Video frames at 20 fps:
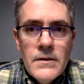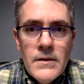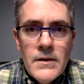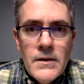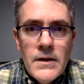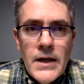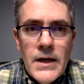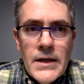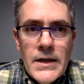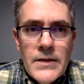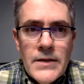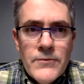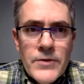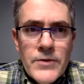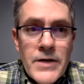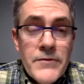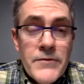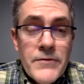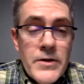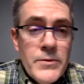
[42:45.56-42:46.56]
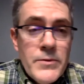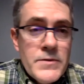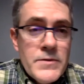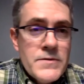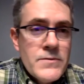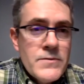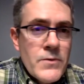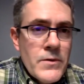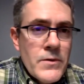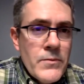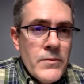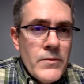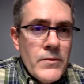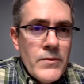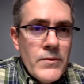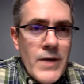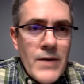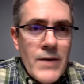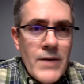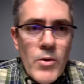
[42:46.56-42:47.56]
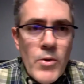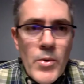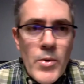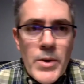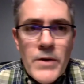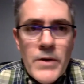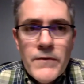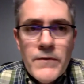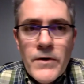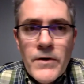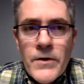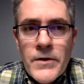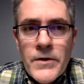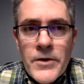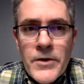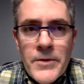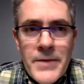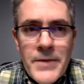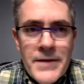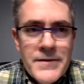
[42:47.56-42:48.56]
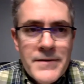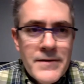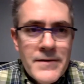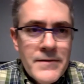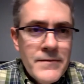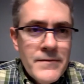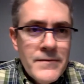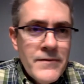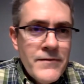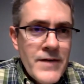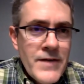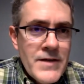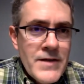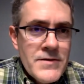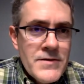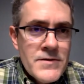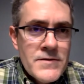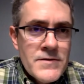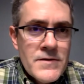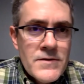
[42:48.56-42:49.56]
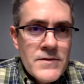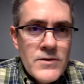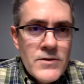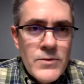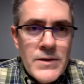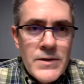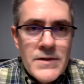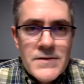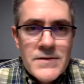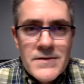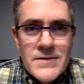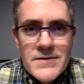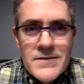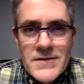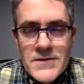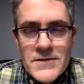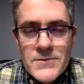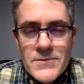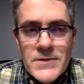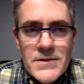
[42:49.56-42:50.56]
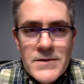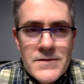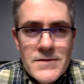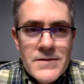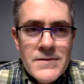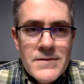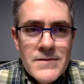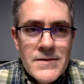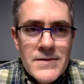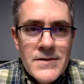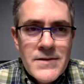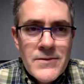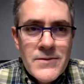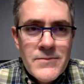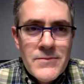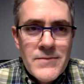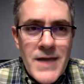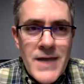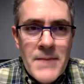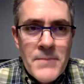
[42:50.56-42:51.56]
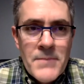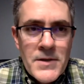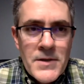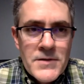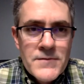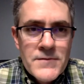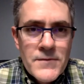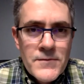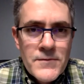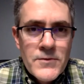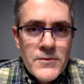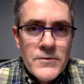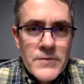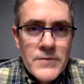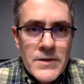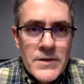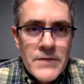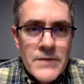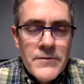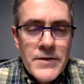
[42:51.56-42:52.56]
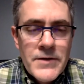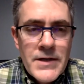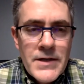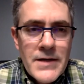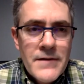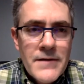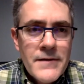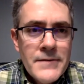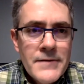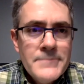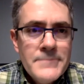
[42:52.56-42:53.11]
And then recovery was sort of kind of what we went over earlier about the the phases, the two weeks and six weeks and you know nine months for full recovery kind of thing.